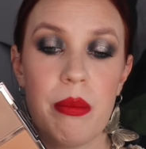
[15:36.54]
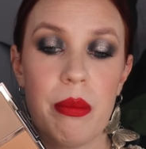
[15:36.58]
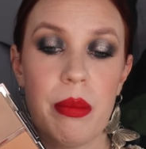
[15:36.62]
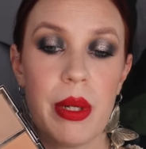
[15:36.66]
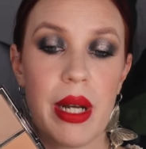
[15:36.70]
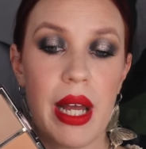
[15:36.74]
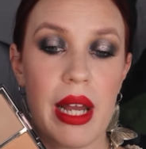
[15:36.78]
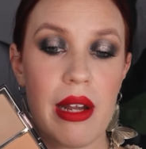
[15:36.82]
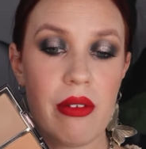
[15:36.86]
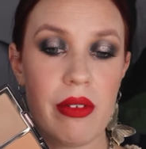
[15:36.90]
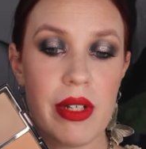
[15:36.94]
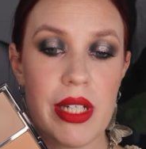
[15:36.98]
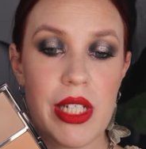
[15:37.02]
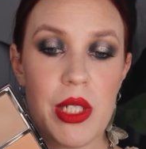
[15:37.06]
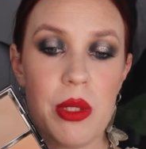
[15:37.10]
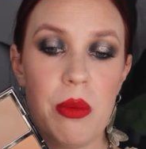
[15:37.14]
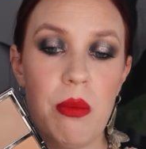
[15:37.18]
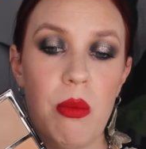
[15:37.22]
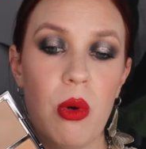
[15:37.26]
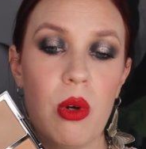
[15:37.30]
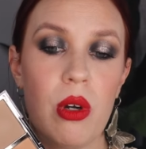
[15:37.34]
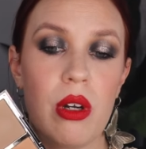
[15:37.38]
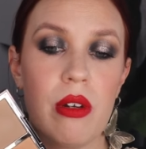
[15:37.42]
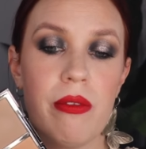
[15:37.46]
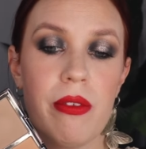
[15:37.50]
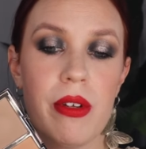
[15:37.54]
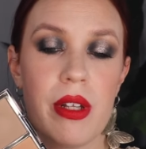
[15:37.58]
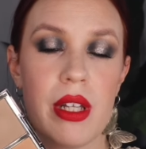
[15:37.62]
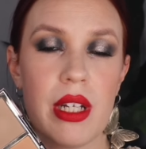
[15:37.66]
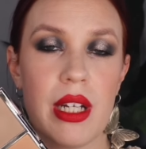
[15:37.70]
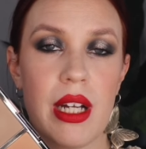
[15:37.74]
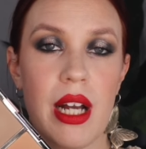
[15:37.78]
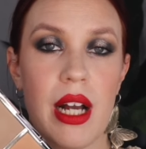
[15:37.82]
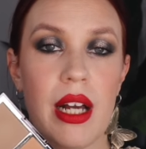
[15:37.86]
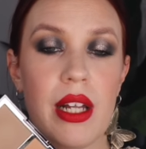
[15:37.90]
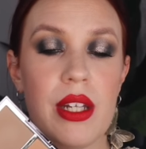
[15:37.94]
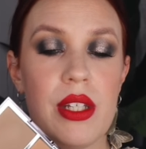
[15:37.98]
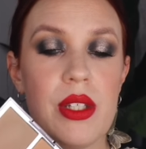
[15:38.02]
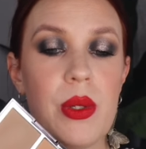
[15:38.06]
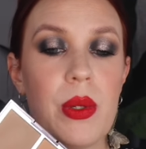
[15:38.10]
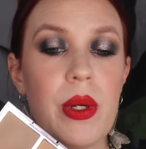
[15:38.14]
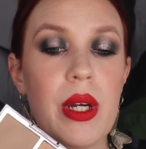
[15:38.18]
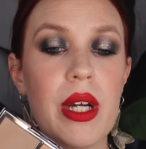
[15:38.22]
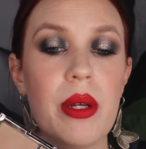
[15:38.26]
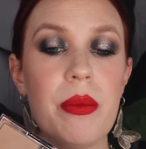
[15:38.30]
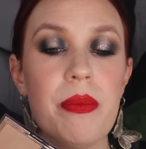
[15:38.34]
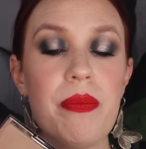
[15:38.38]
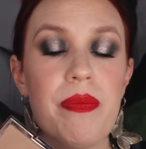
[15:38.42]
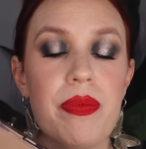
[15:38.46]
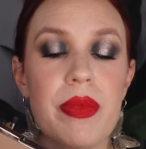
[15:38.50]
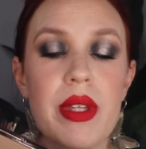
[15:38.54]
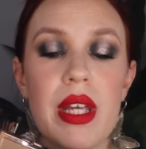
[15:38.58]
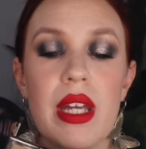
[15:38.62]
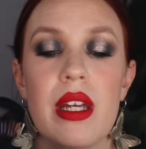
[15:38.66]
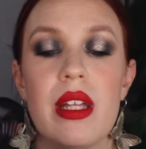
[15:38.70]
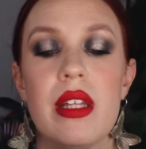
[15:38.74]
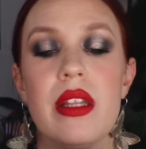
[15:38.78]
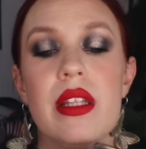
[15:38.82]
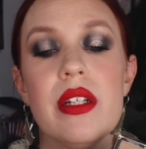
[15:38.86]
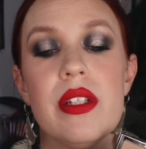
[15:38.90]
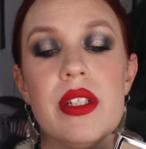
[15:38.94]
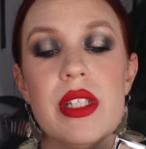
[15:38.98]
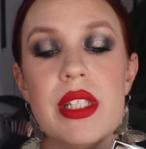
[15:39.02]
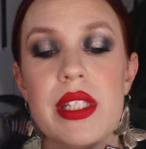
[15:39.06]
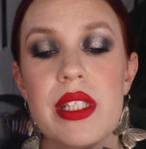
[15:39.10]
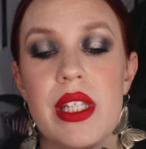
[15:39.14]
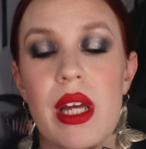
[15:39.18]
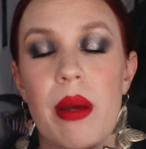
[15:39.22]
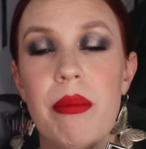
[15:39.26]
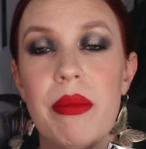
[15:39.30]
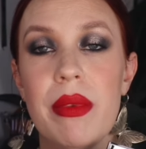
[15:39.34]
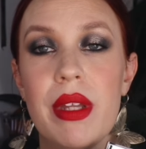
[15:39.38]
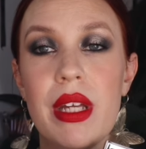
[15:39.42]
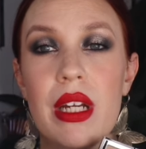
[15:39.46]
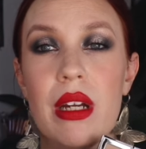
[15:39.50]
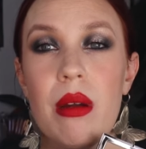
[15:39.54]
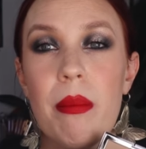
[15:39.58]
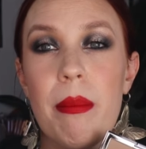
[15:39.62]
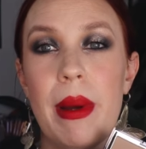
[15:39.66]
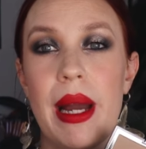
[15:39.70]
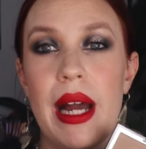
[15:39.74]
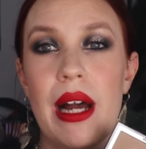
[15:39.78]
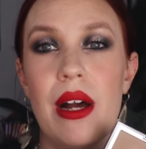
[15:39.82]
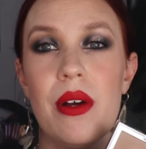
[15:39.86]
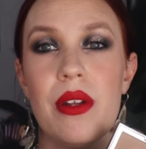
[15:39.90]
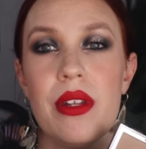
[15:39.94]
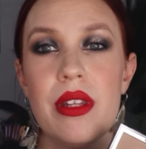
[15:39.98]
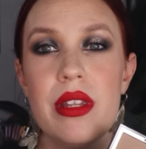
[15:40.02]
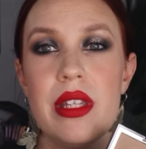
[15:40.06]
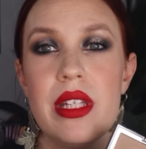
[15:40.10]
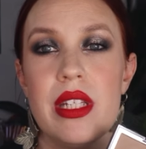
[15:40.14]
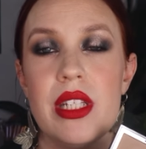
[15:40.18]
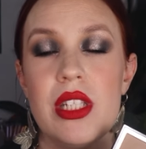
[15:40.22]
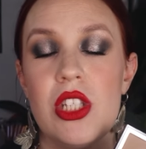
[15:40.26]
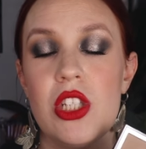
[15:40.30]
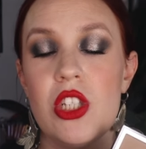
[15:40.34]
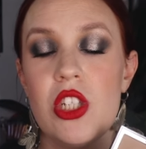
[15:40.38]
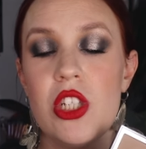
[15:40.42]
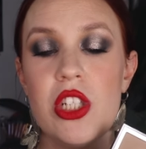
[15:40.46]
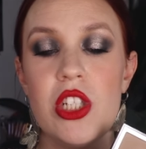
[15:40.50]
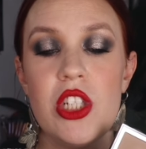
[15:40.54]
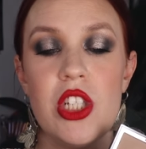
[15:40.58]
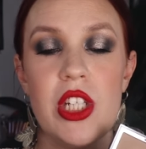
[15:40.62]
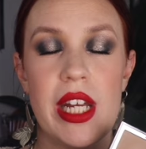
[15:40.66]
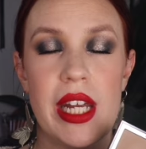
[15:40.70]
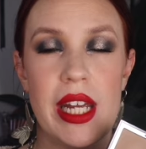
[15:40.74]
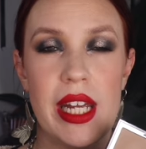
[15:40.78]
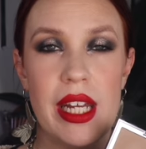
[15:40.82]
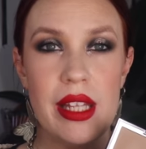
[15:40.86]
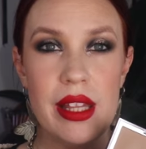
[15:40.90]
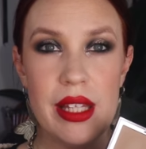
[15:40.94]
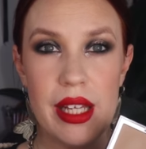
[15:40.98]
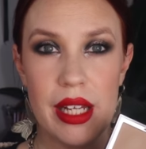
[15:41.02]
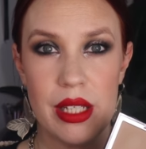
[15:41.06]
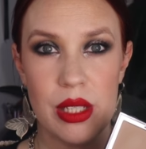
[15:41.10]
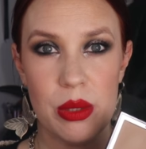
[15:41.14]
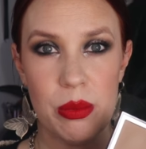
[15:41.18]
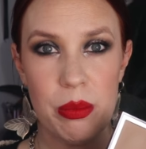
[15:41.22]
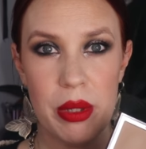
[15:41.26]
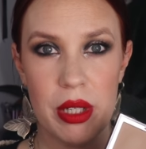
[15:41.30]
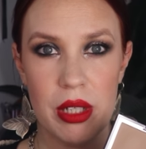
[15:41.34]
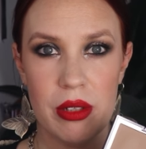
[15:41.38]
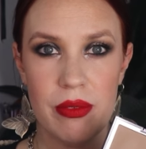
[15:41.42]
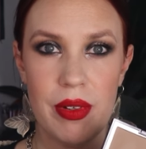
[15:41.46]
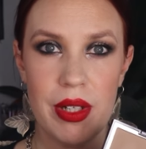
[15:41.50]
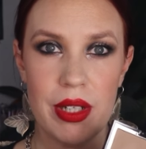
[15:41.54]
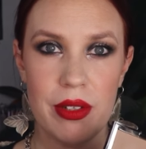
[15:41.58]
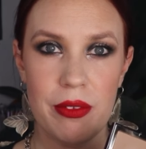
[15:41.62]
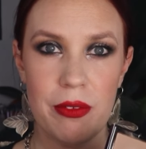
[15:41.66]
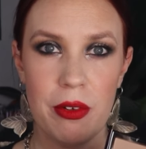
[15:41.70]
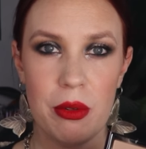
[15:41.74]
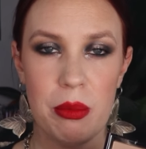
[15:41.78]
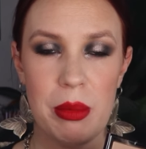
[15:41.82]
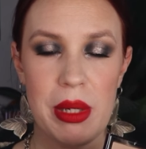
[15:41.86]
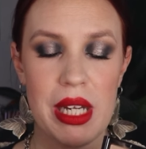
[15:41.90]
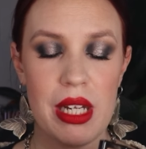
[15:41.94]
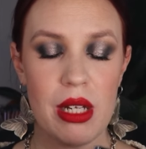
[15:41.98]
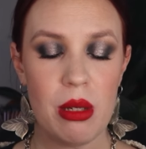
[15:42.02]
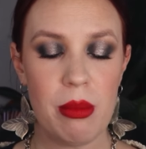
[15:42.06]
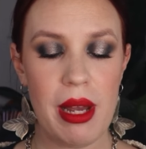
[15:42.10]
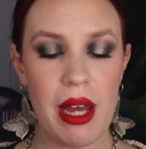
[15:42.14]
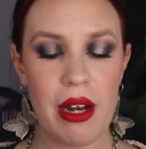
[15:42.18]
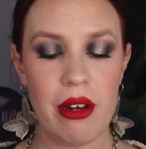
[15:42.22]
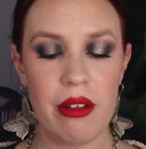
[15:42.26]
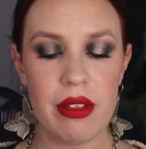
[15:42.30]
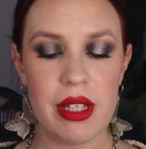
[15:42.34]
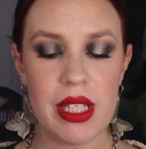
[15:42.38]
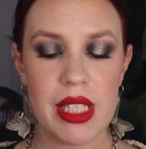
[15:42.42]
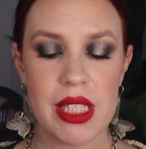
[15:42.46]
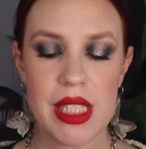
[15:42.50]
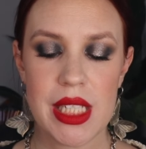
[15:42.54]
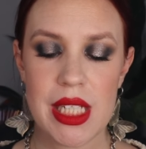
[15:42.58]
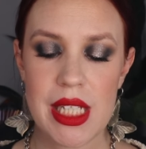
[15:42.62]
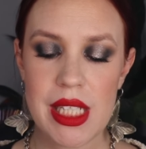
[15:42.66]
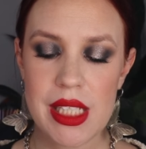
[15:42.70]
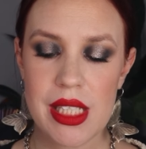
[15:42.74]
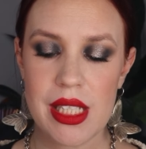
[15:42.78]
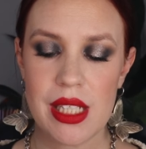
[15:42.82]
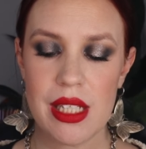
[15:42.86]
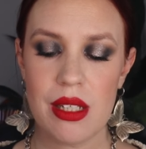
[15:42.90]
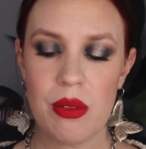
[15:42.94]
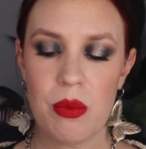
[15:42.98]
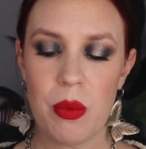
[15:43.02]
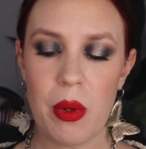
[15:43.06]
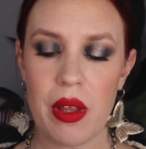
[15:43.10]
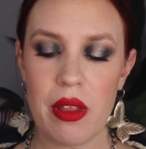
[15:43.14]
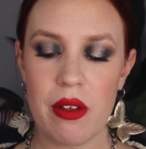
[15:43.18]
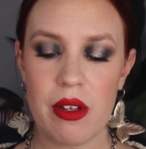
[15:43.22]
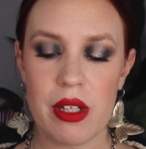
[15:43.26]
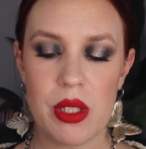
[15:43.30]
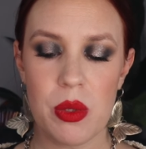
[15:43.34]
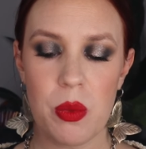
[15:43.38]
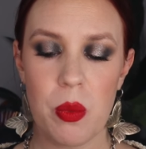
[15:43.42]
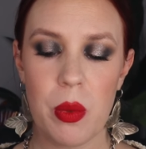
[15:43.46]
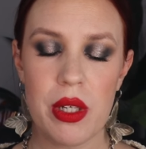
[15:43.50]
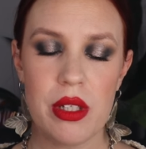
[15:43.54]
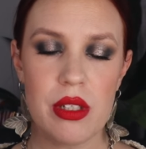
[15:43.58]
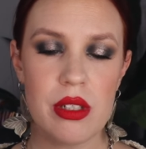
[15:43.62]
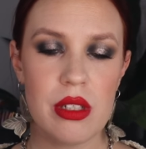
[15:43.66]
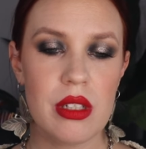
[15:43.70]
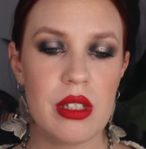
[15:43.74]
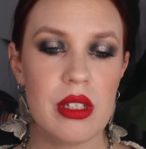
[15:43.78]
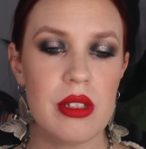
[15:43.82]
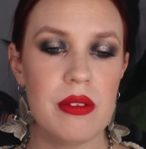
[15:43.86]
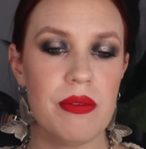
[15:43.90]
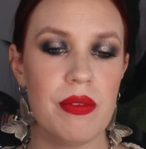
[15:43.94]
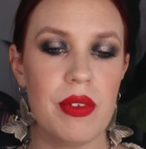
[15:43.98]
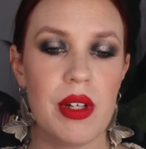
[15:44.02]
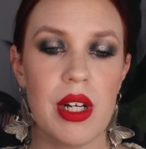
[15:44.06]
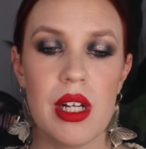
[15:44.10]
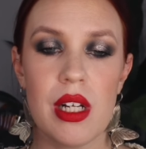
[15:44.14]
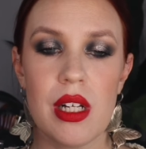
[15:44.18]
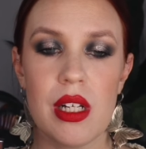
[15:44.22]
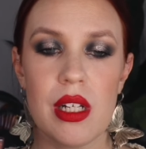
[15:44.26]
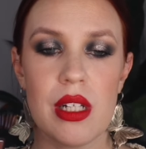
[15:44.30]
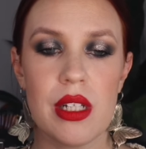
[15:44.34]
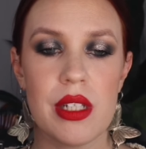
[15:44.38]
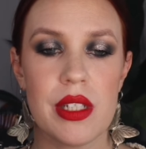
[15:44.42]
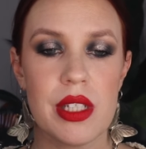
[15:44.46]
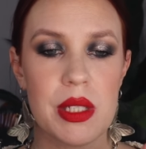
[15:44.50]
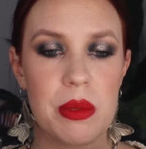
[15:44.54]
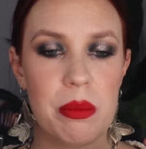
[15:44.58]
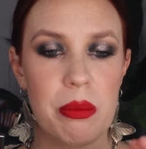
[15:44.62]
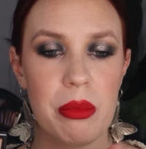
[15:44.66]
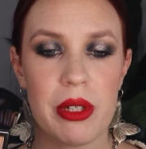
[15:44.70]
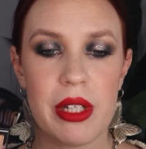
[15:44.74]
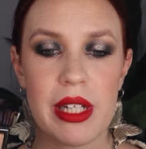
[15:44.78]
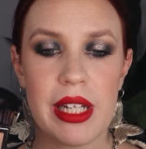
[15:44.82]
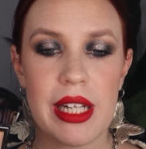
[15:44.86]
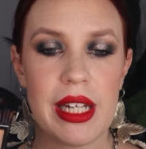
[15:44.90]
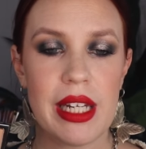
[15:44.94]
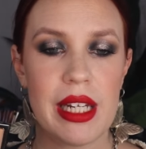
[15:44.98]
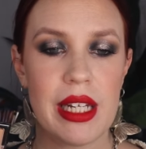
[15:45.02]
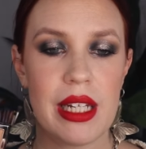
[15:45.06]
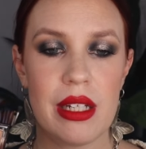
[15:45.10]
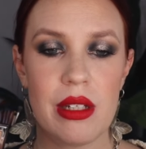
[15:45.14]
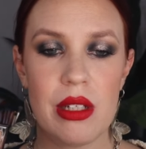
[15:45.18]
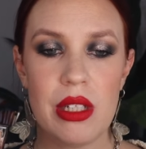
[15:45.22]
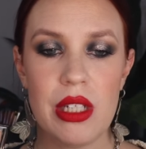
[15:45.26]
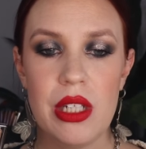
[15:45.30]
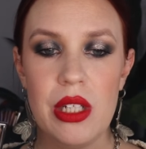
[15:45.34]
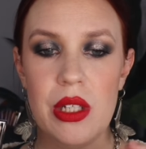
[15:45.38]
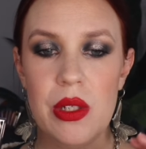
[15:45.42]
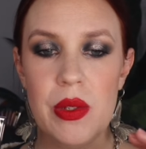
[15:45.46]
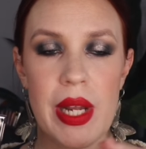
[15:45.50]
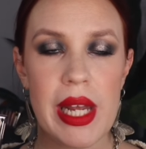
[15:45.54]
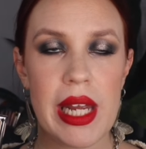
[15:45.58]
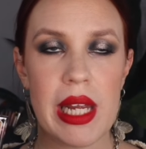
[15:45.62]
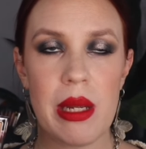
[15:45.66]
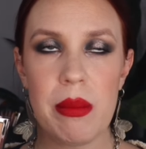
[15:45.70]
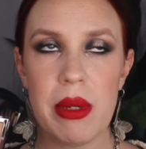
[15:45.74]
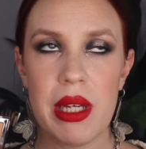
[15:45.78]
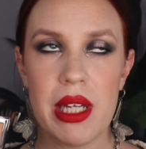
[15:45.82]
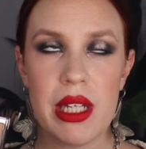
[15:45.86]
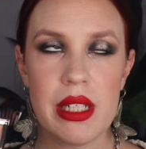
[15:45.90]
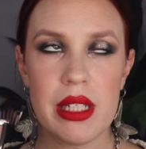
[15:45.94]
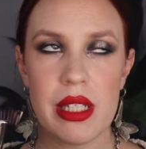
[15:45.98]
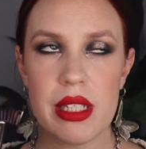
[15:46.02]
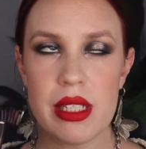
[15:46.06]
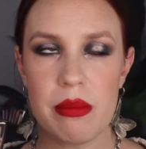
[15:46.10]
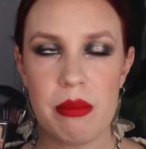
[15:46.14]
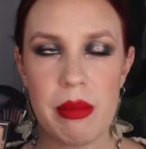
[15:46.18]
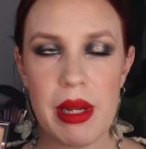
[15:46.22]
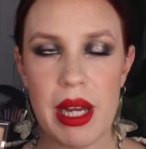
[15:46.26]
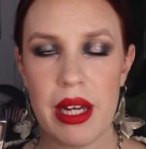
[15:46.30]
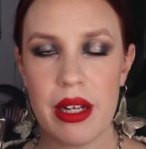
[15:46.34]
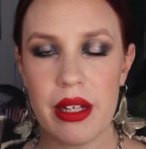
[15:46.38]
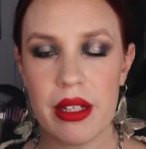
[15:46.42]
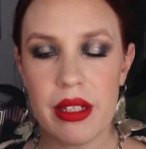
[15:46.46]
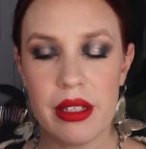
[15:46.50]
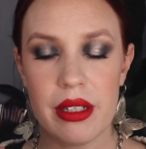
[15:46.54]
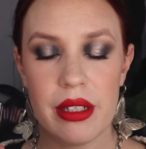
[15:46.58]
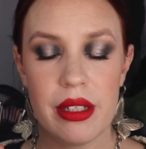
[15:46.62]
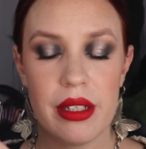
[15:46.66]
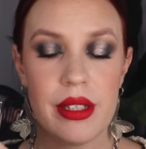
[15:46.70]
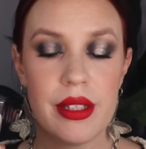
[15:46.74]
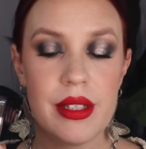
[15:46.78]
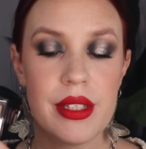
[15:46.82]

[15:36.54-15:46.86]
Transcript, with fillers: but I reach more for the contour. There's something about this shade that is perfect for me no matter the season, whether it's winter, fall, spring, you name it, doesn't matter.